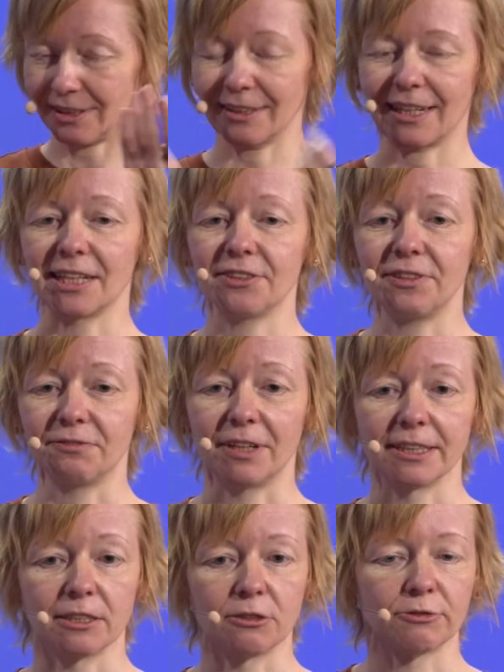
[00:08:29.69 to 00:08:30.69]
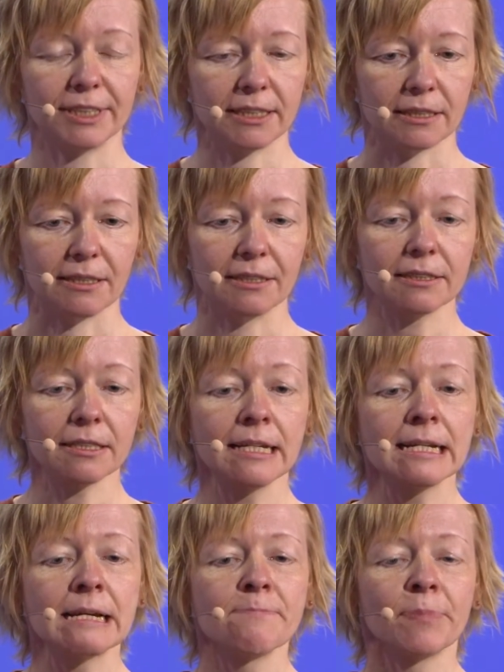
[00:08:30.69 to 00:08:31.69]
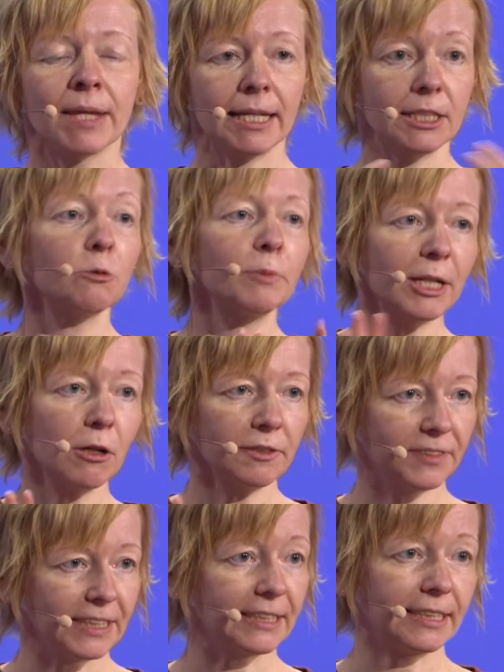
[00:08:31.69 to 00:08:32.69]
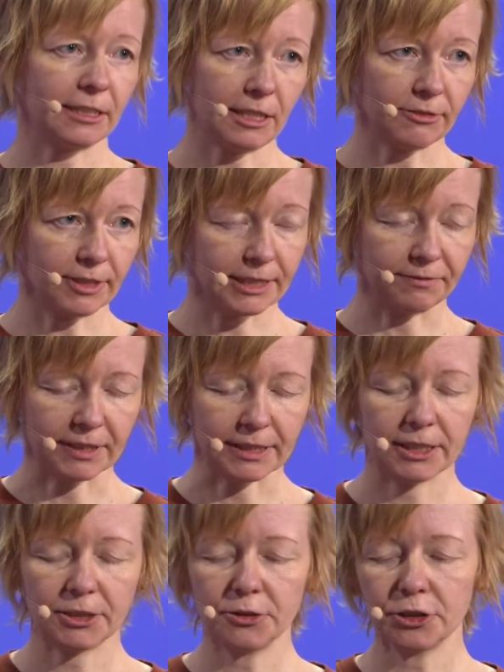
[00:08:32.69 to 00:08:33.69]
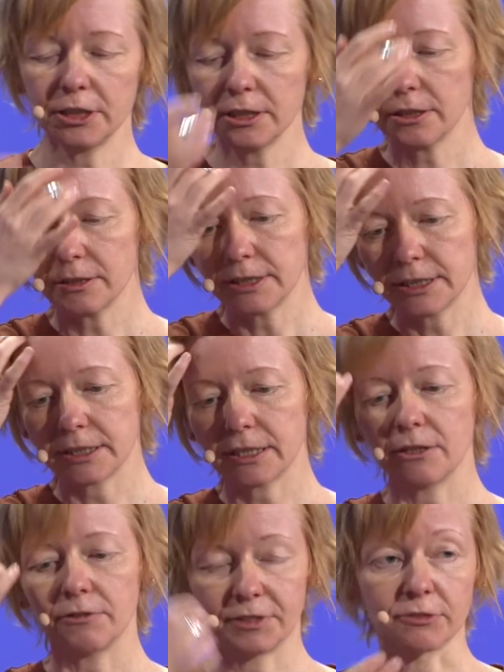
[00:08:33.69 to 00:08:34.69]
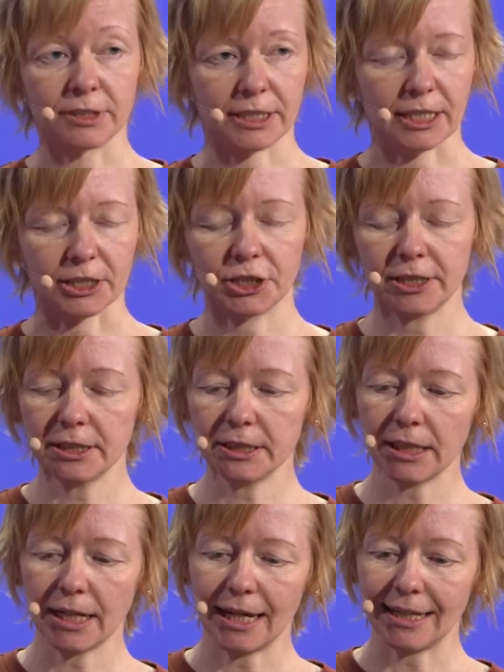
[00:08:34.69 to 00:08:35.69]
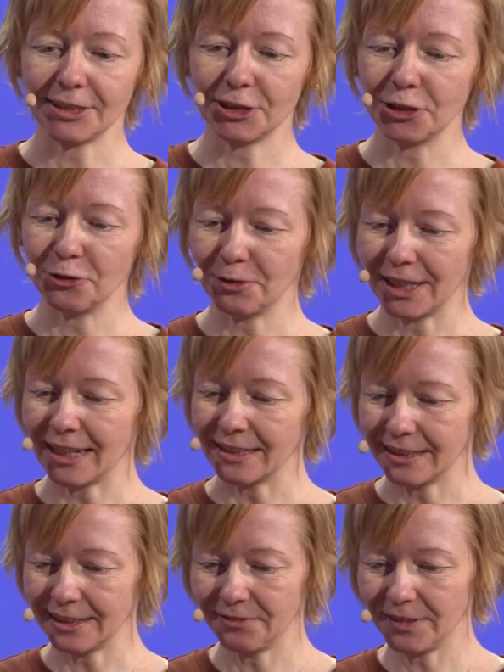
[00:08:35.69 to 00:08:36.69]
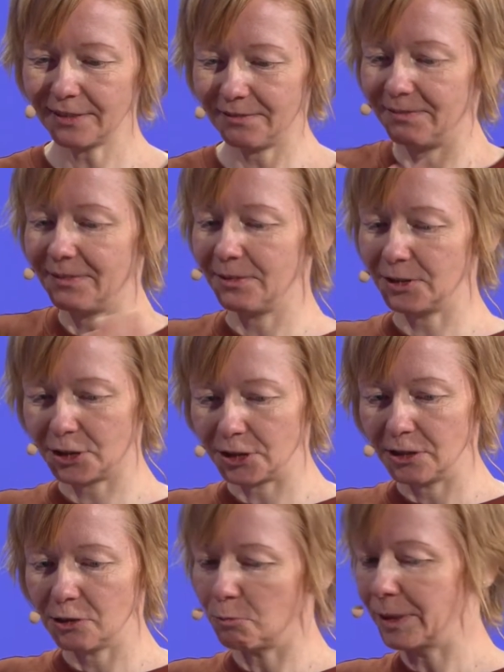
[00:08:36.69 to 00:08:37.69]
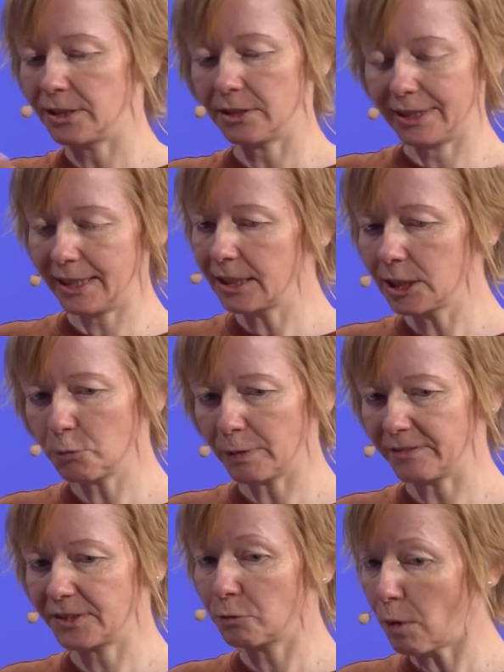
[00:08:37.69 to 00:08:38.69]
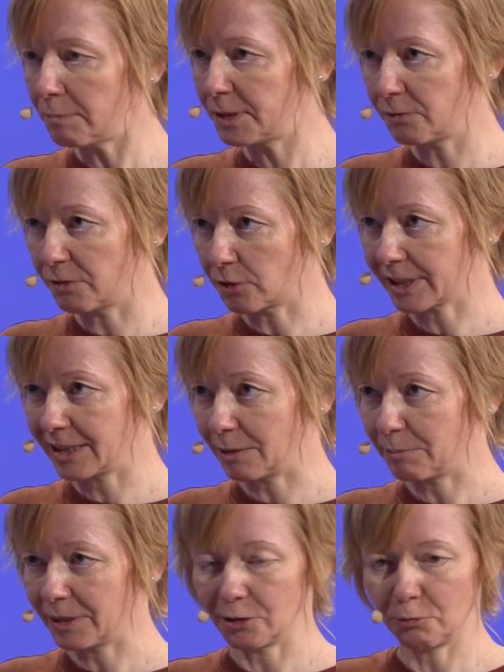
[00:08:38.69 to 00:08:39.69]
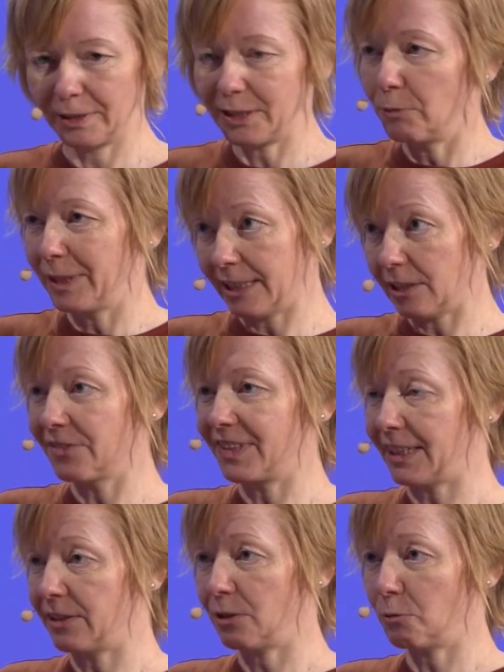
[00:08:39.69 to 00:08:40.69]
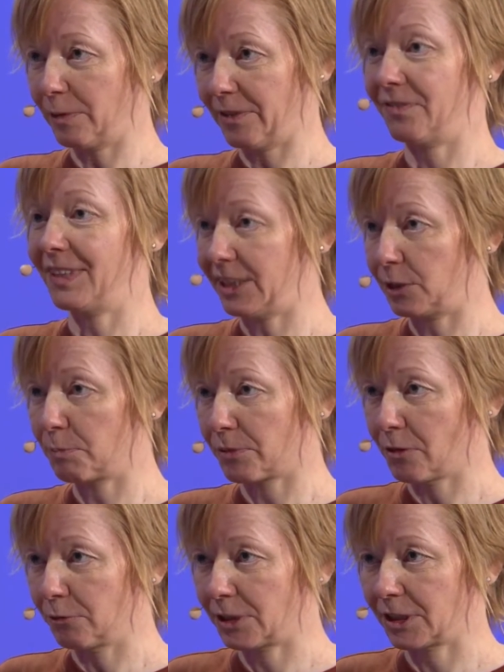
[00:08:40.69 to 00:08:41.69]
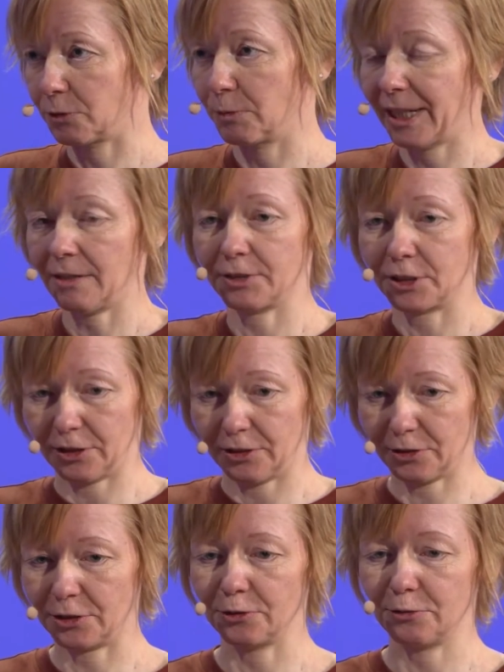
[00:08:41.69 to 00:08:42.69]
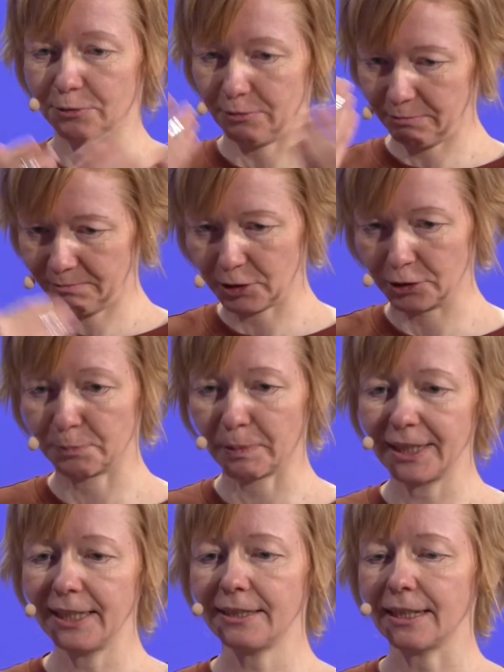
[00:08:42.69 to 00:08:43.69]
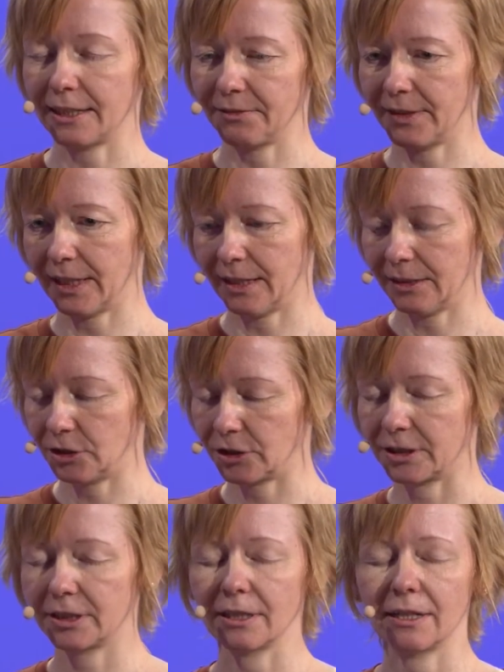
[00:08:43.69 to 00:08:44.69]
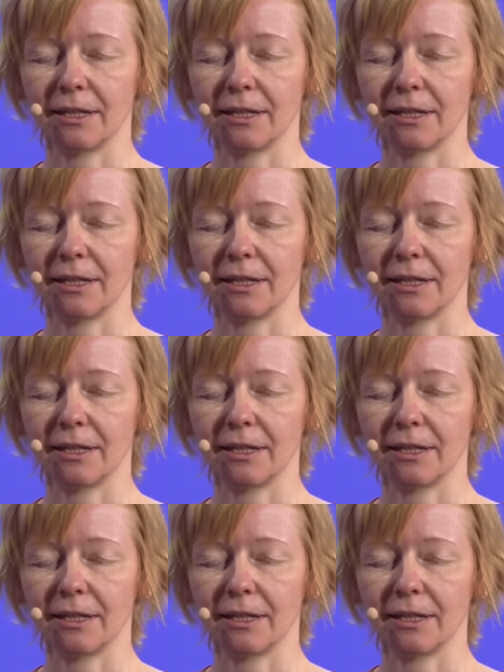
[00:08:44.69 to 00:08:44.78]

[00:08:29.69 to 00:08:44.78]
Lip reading: get the final result. And we call this iterative execution because of transactions. And so, and then when dealing with swaps, for example, we deal with this process. We have to split and then just